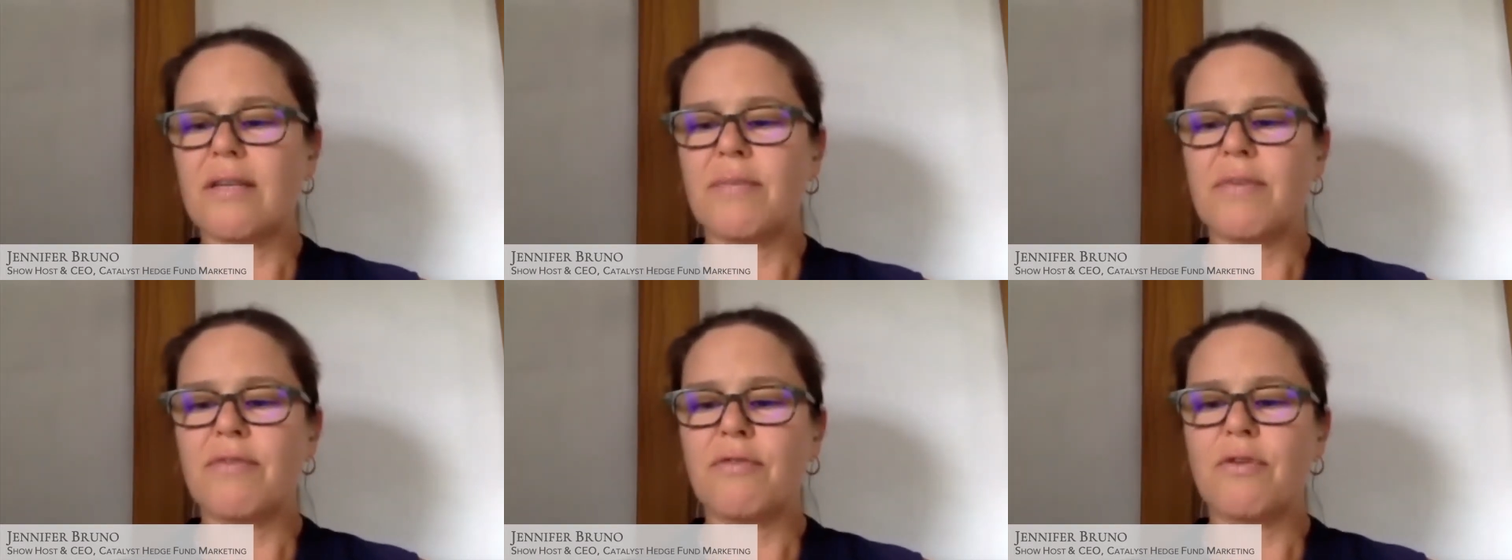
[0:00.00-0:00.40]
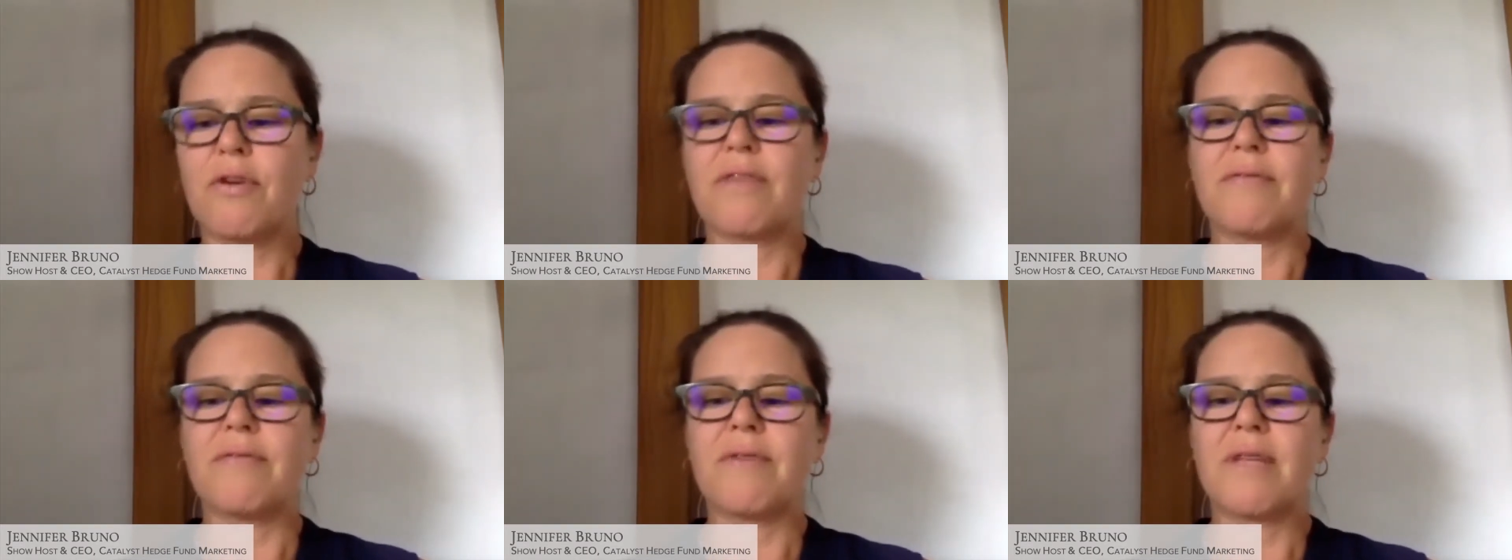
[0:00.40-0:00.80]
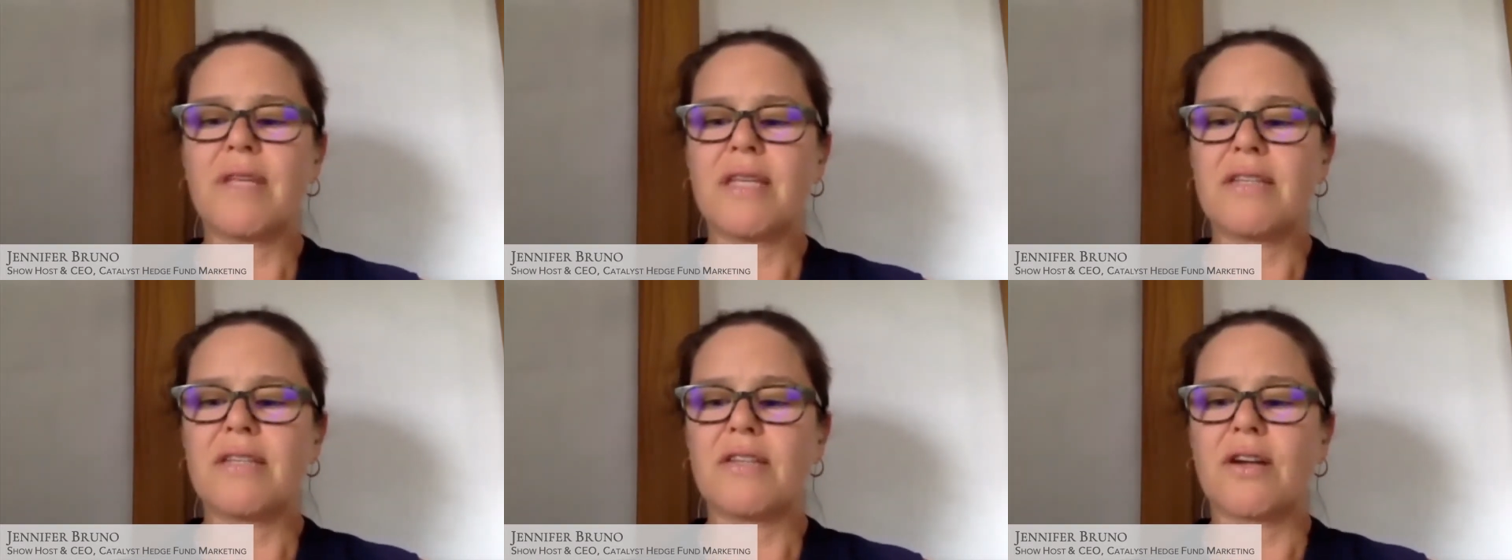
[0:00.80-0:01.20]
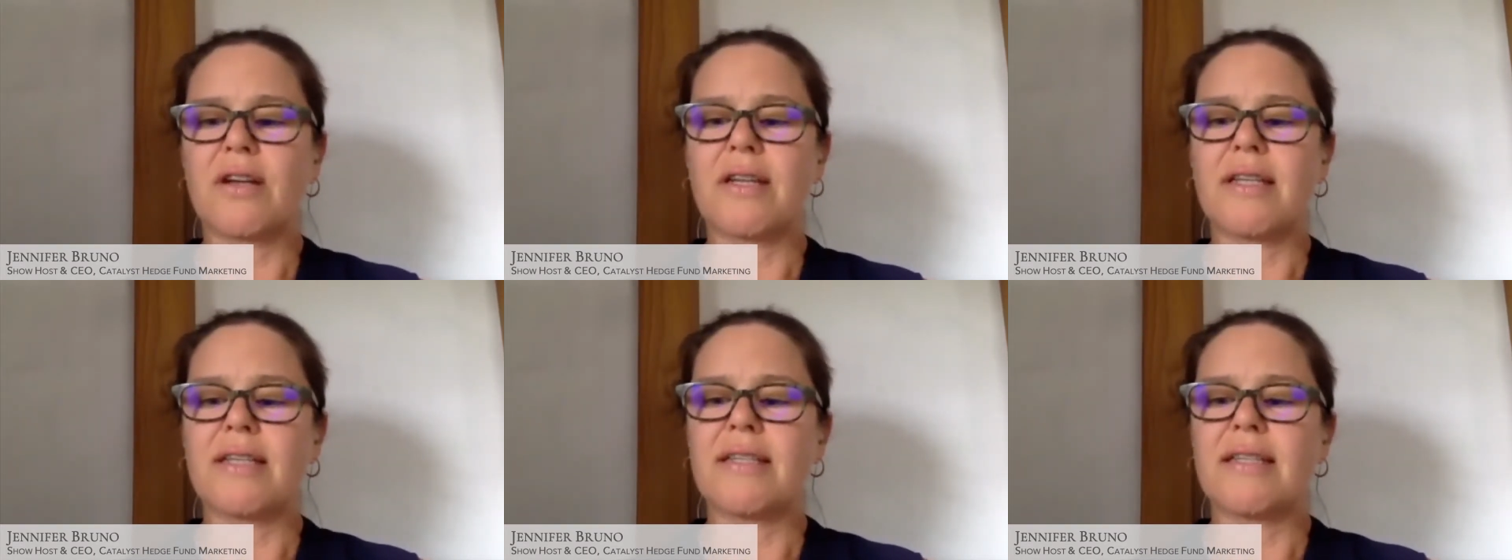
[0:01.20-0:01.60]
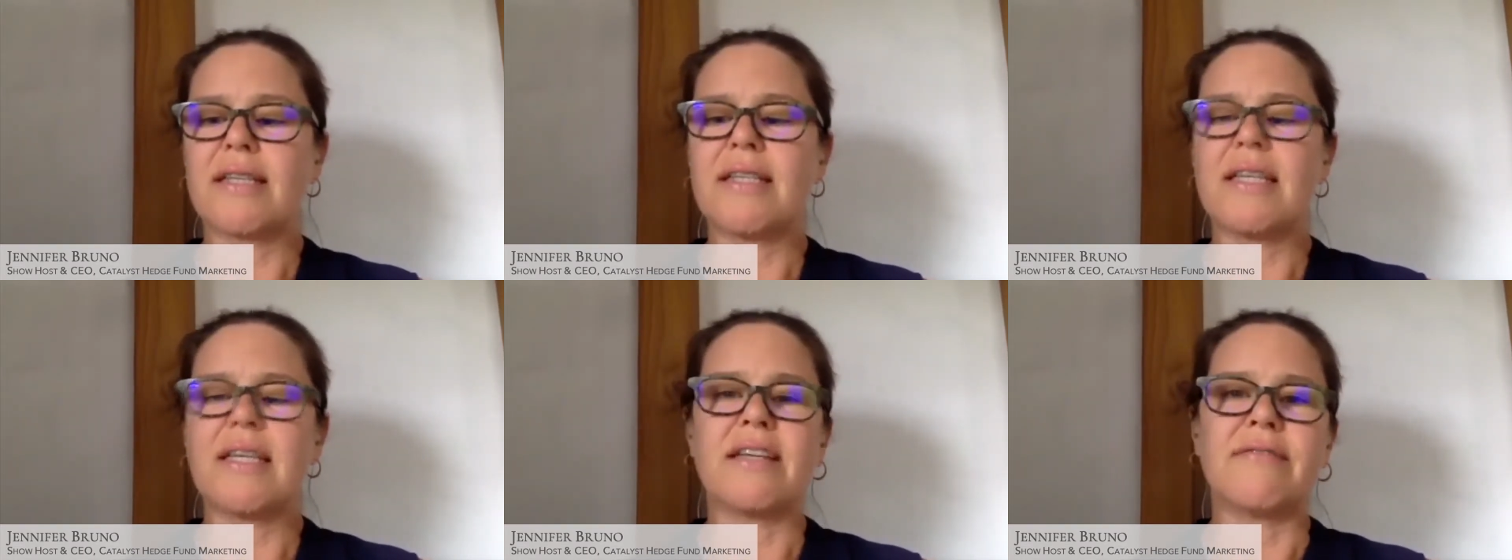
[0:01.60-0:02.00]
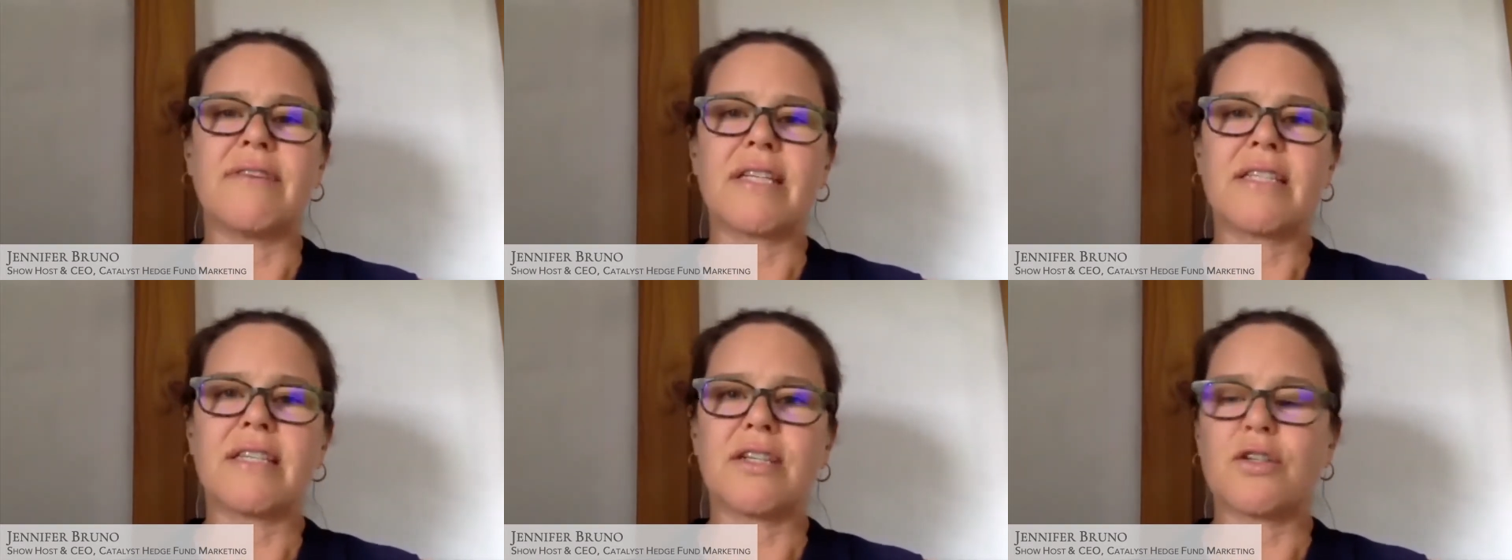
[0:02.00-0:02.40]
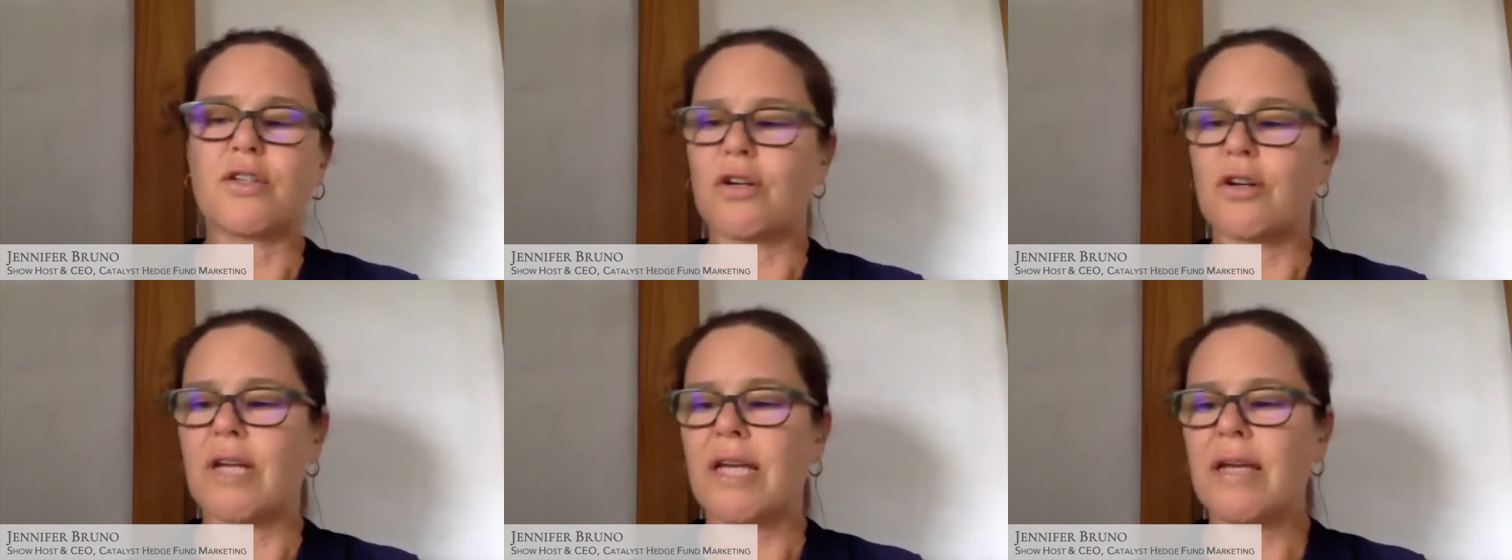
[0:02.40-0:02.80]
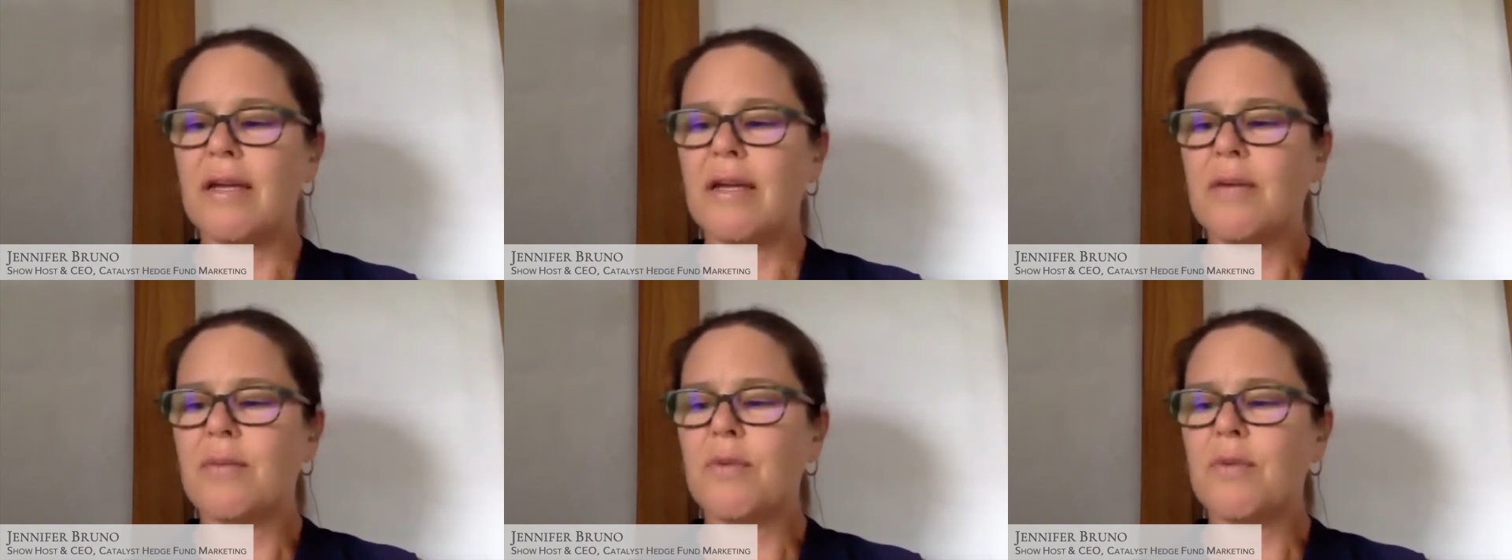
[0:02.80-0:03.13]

before he started his India investing journey,